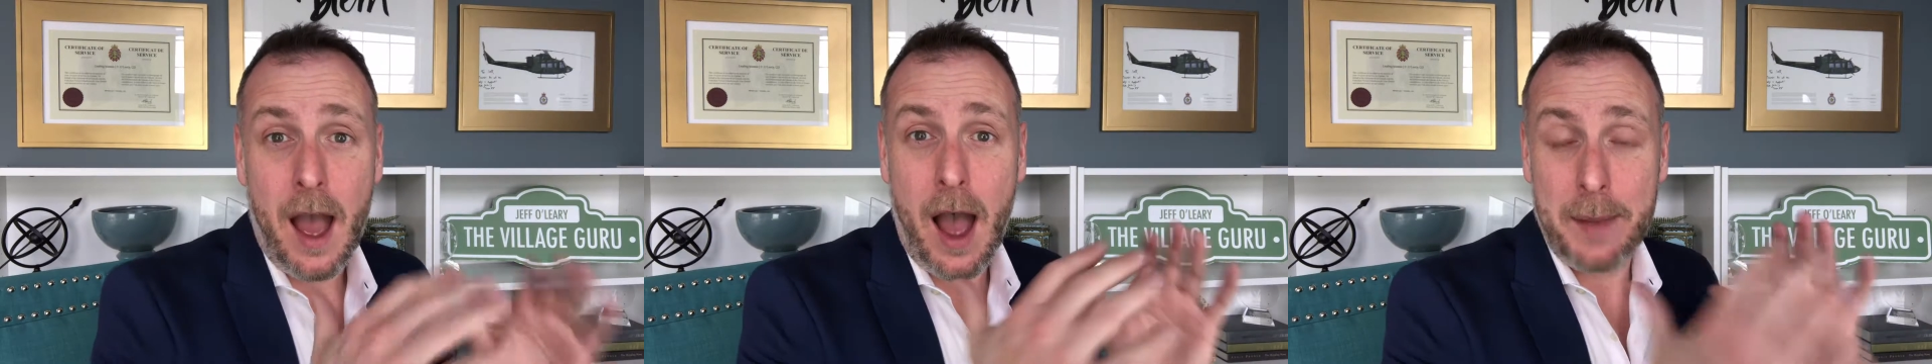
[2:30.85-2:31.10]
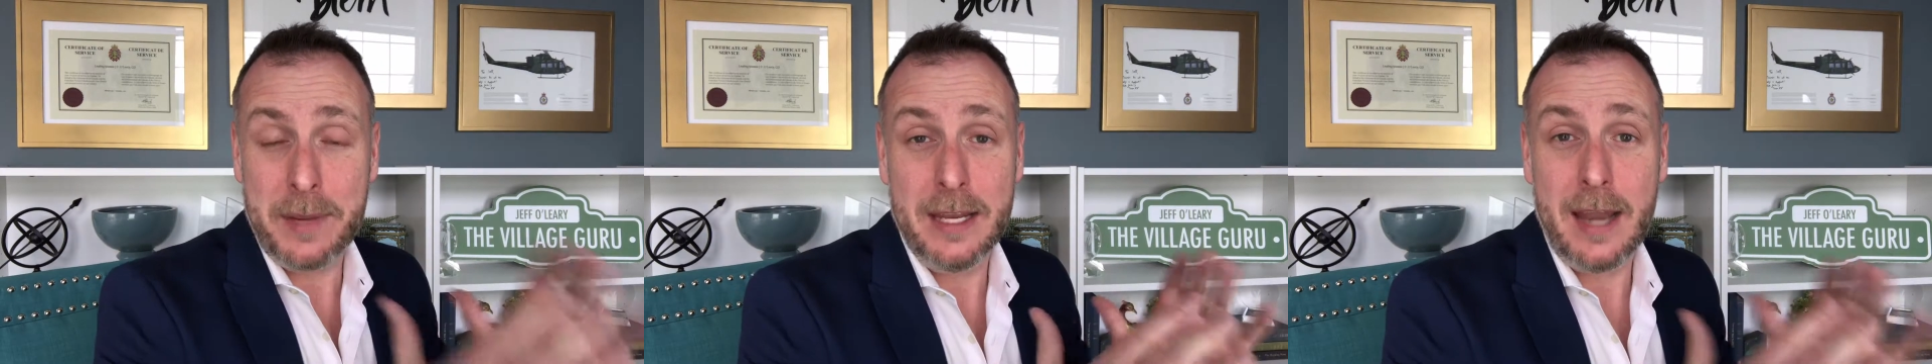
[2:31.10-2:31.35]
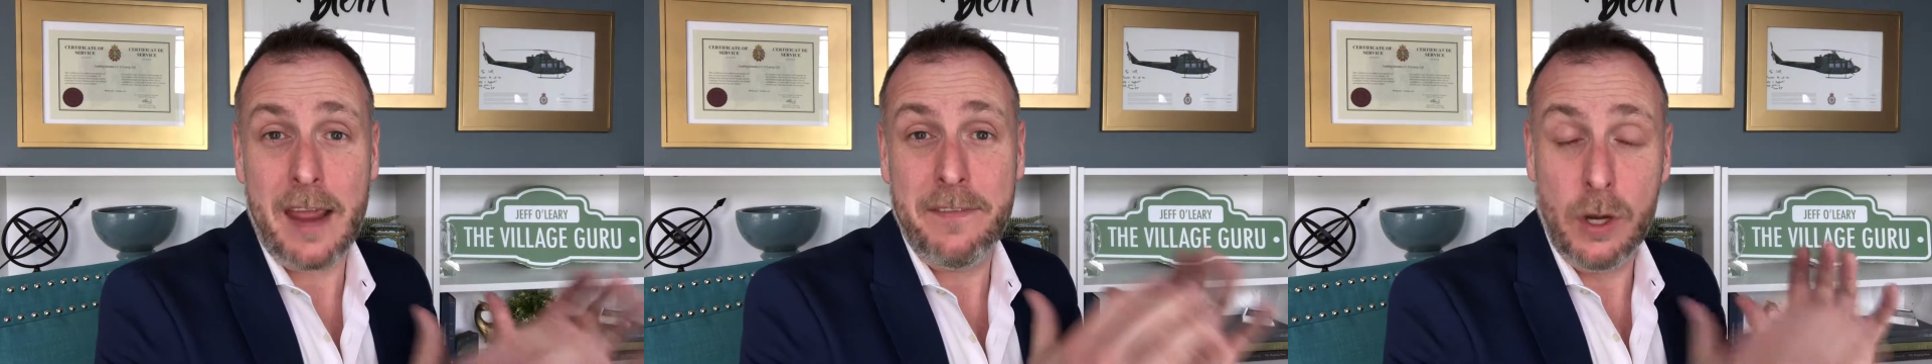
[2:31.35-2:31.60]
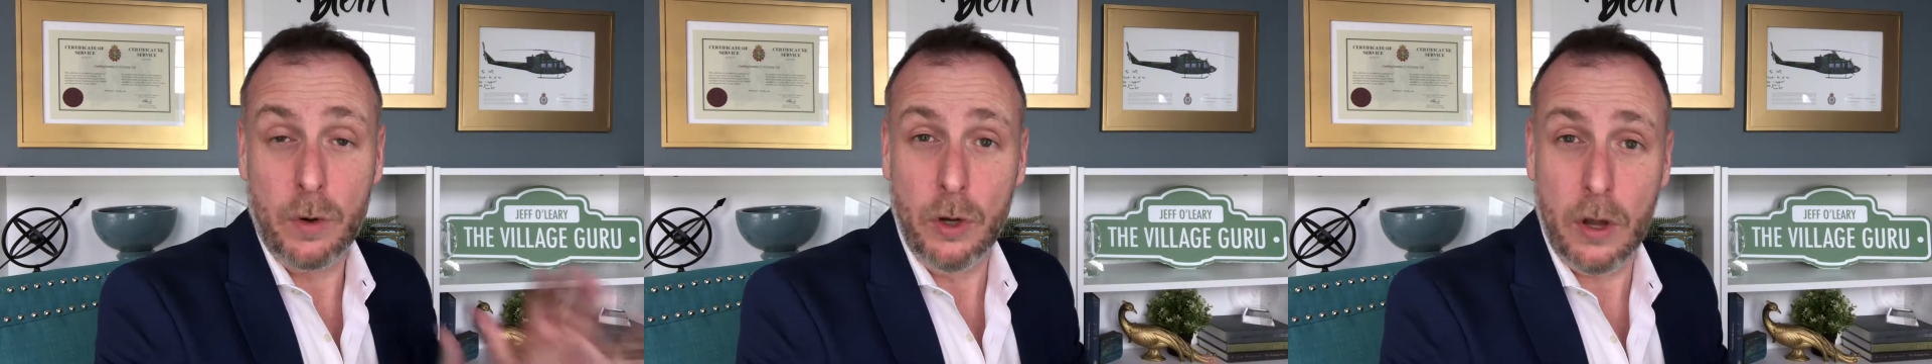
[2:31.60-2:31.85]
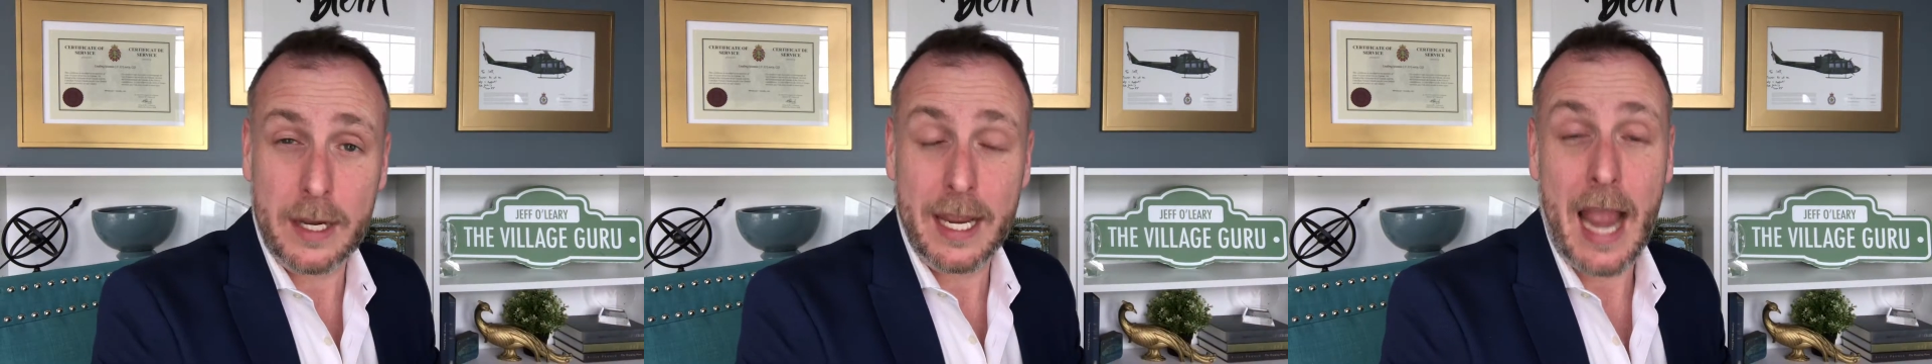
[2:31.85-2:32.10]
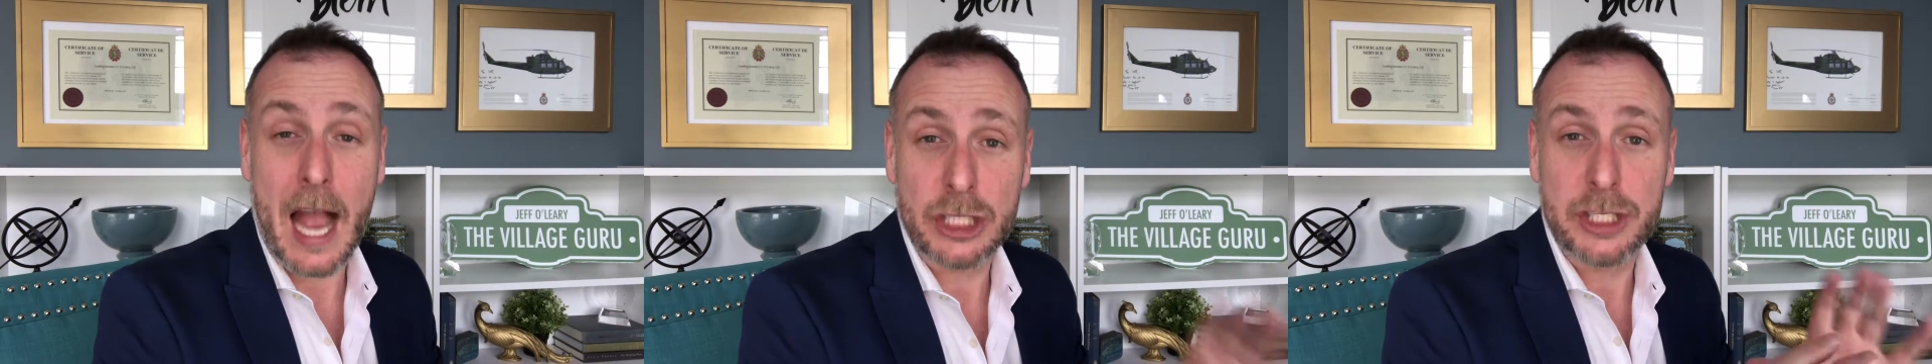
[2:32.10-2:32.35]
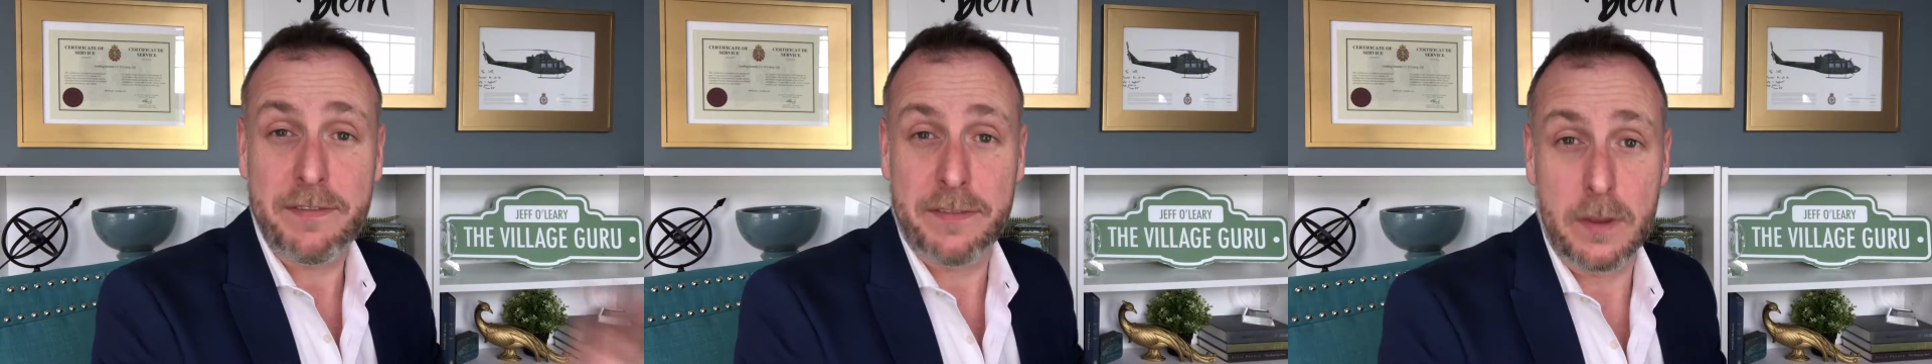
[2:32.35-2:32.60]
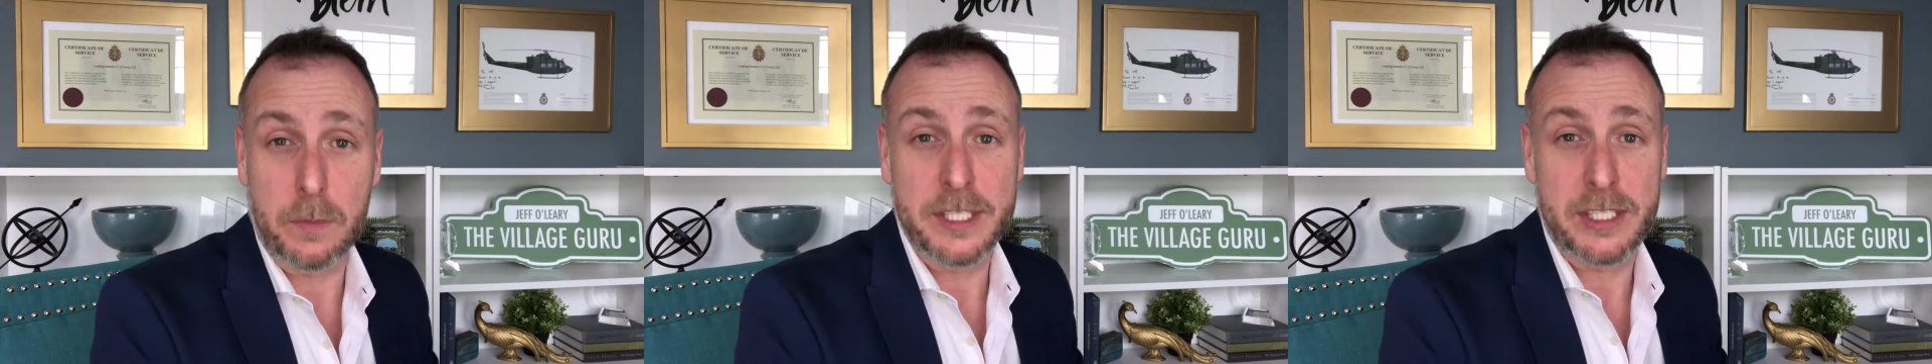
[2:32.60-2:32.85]
I mean, if you're looking actually
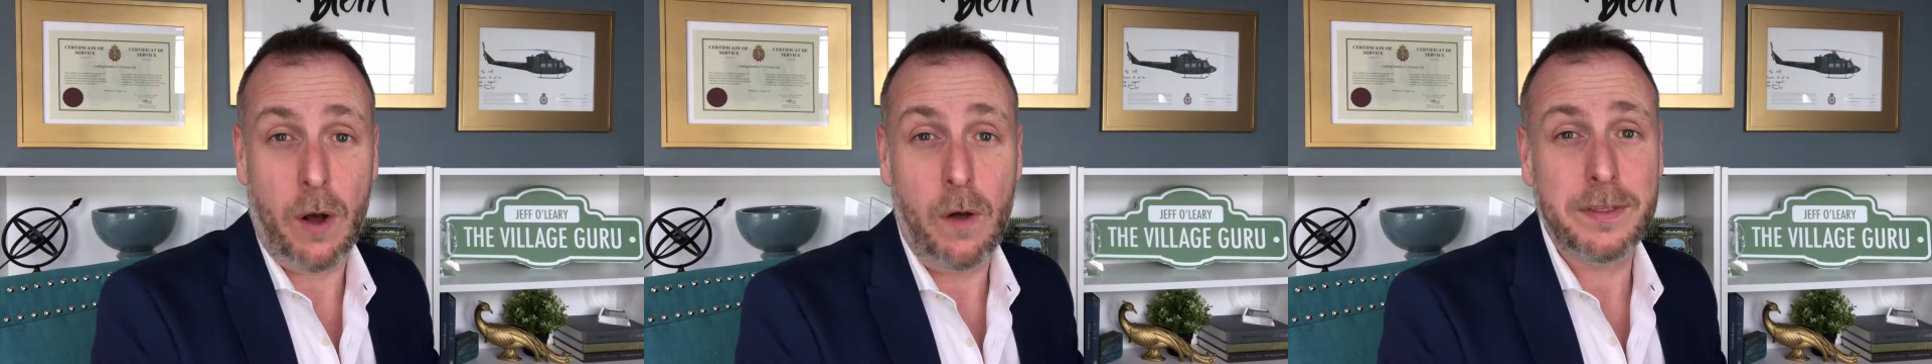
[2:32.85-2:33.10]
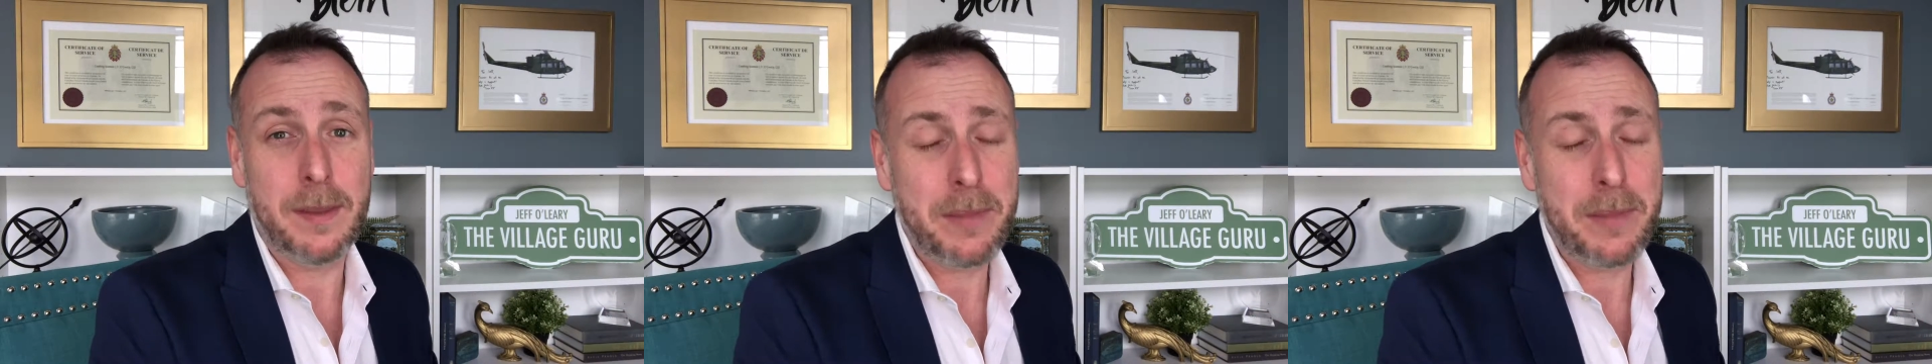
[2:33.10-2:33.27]
for the result,